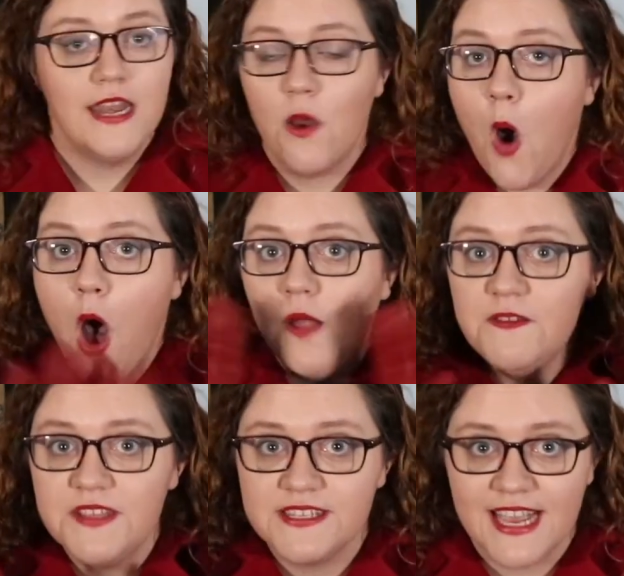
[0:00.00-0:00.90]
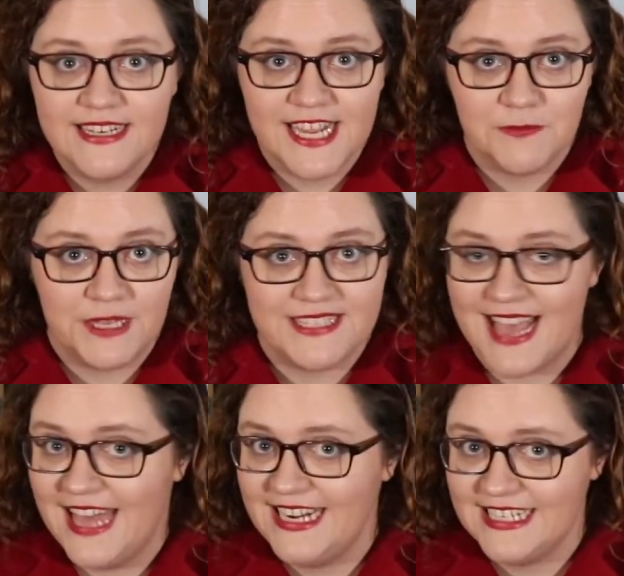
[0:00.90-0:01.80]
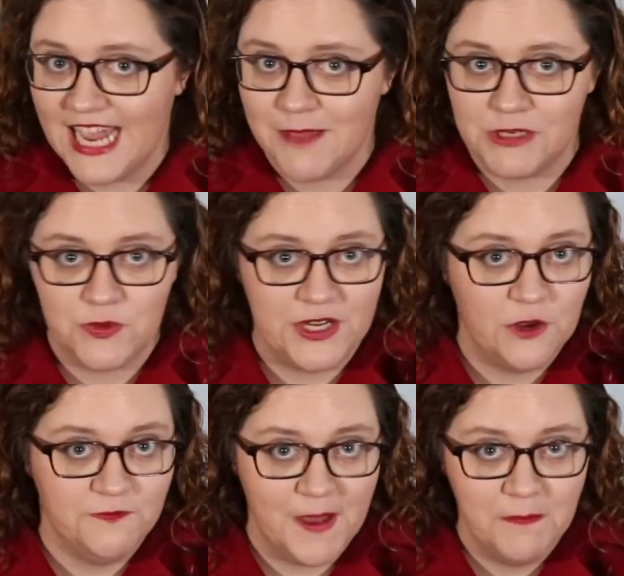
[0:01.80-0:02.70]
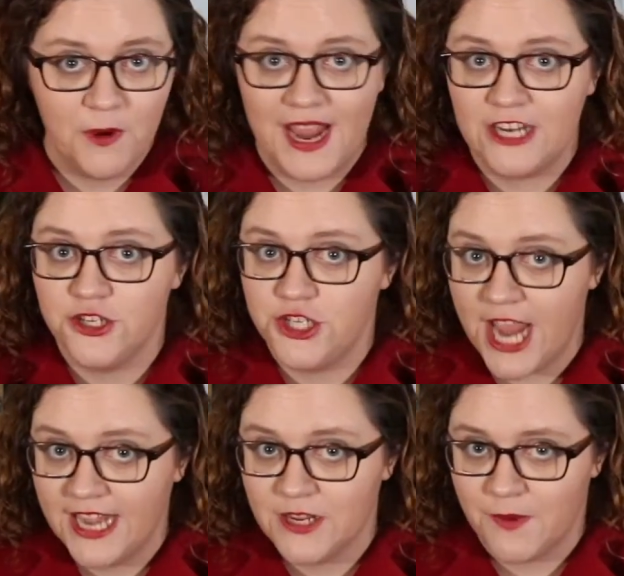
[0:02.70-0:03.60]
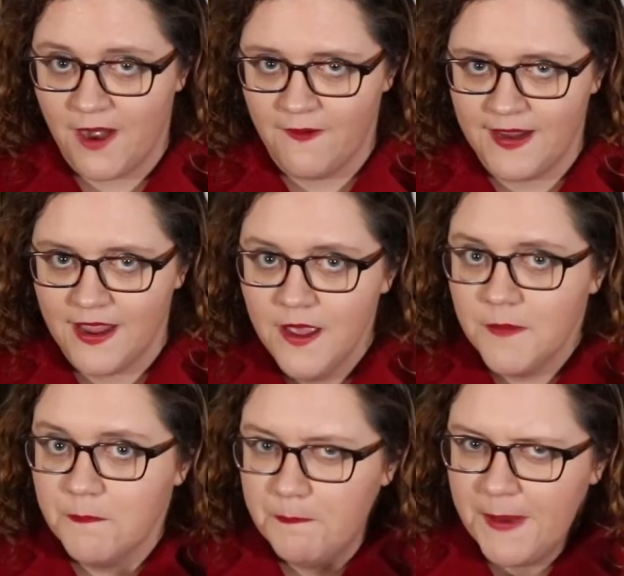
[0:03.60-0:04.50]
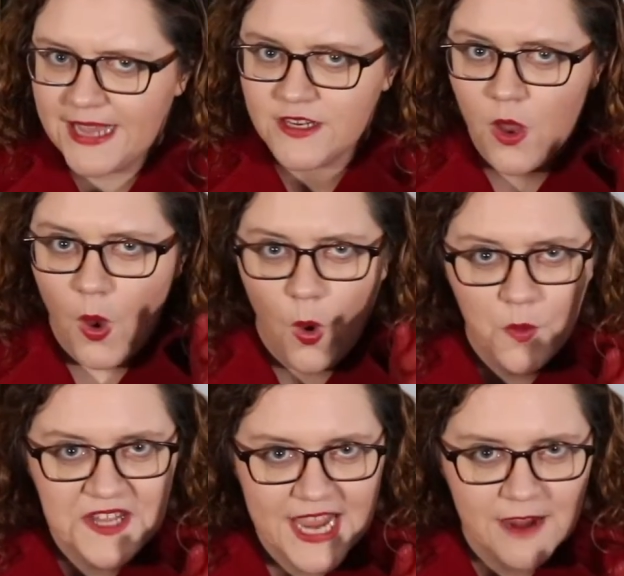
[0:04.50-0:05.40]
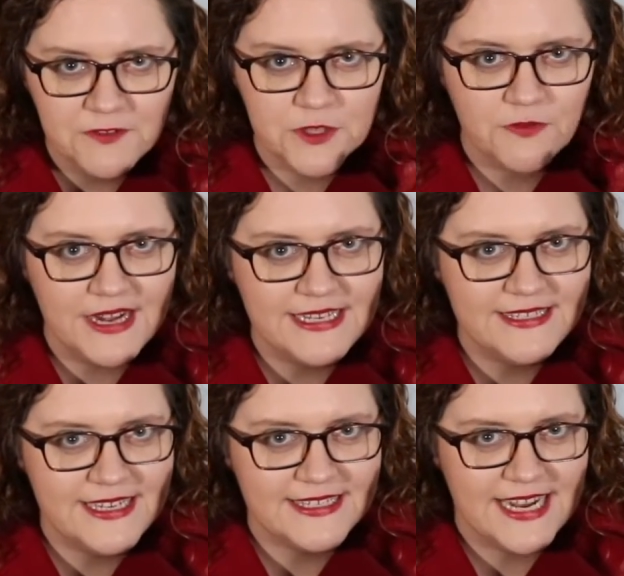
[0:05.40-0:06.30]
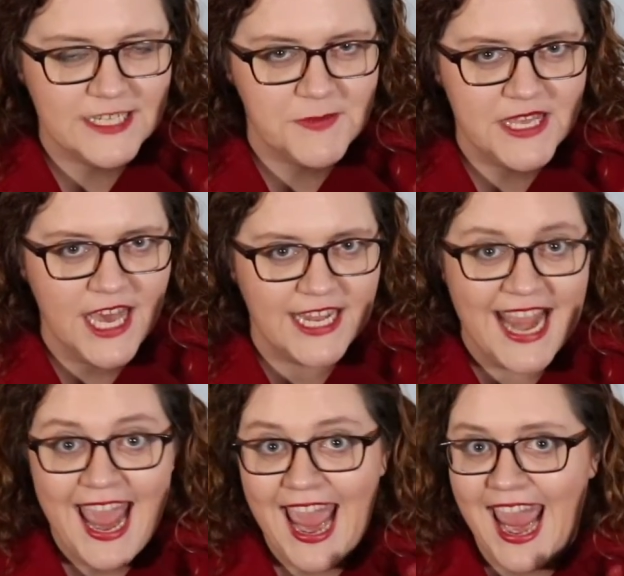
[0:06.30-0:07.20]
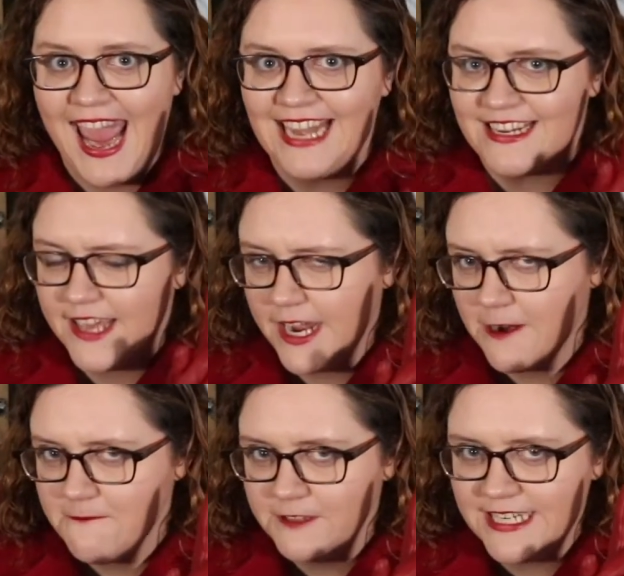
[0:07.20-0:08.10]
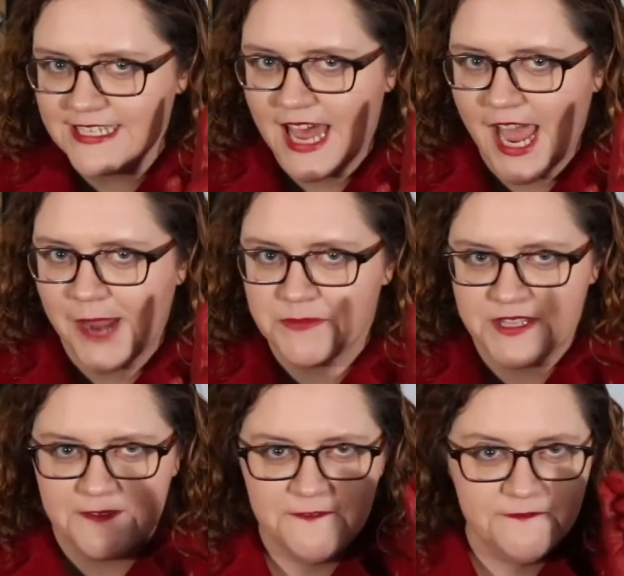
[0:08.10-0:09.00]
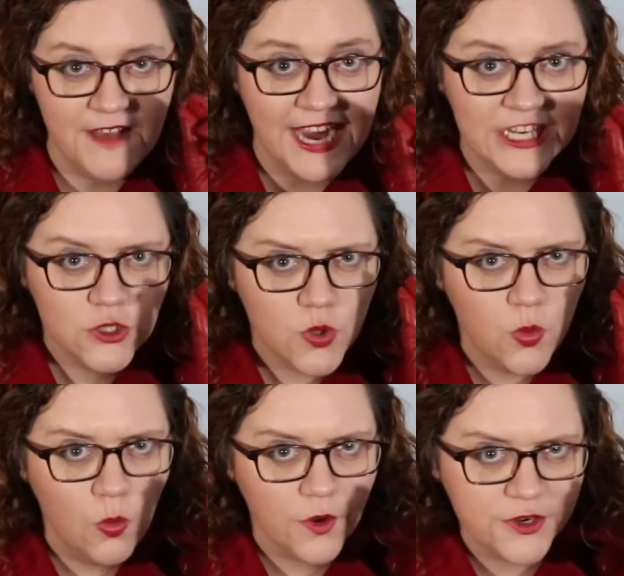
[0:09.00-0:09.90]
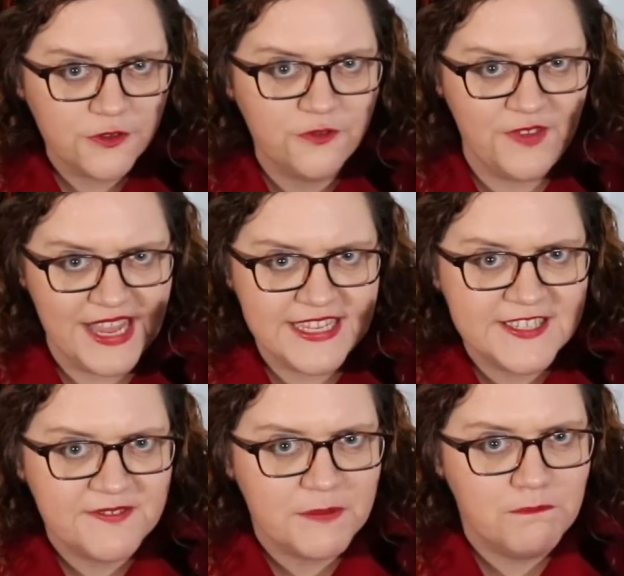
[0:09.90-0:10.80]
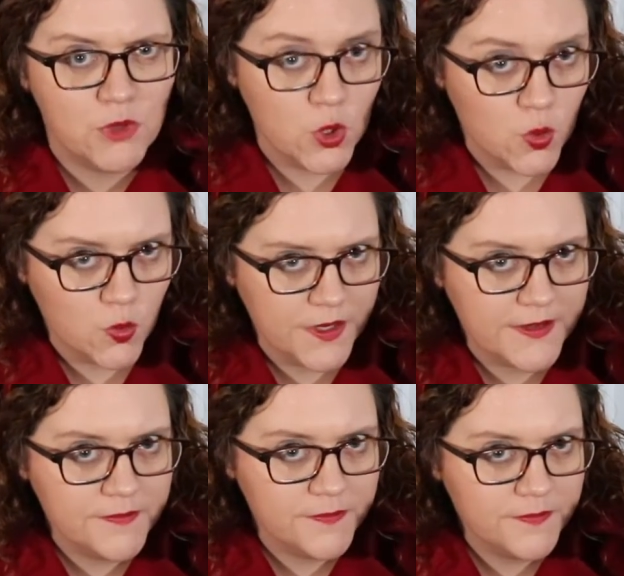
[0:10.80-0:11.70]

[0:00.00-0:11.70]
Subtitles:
Now, all of this can take place anytime between November and January, but only after the rainy season has begun and carefully timed to the final quarter phase of the moon.